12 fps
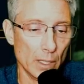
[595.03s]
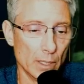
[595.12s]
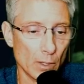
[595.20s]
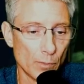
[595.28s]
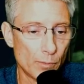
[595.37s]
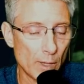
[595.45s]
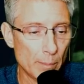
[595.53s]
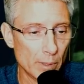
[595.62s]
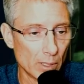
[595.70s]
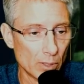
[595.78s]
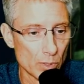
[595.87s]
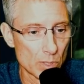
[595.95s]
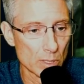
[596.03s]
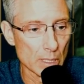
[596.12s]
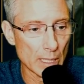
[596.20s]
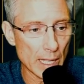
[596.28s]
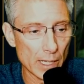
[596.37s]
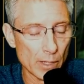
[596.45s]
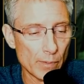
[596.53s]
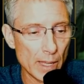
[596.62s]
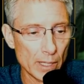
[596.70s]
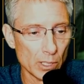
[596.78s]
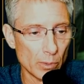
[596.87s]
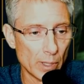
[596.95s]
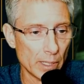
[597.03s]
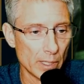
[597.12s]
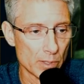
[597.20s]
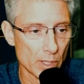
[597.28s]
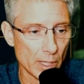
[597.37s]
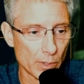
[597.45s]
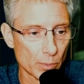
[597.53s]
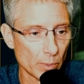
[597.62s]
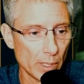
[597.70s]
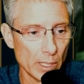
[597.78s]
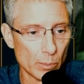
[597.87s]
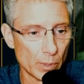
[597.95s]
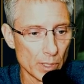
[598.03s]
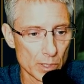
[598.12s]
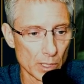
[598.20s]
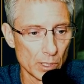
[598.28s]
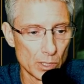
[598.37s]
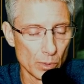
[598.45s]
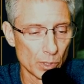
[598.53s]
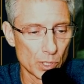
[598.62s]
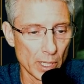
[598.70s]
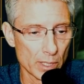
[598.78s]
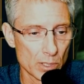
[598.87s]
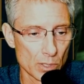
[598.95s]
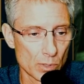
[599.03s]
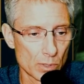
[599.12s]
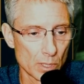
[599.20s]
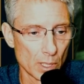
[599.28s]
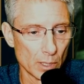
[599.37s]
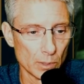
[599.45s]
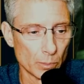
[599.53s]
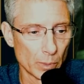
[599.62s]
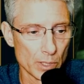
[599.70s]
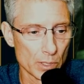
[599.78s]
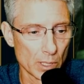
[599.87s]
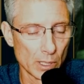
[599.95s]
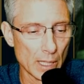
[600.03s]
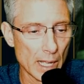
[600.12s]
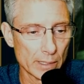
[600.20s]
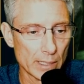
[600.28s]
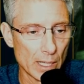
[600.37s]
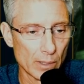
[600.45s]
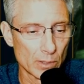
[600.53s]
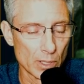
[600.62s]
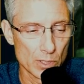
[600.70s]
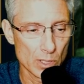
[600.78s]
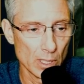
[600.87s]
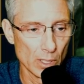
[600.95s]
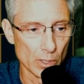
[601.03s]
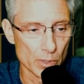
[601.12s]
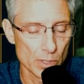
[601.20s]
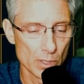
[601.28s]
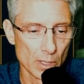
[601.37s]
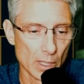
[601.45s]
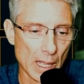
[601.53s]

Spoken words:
Fabian loses a lot of value on his A3 when he's going to do a chance when he's going to lock out the skills.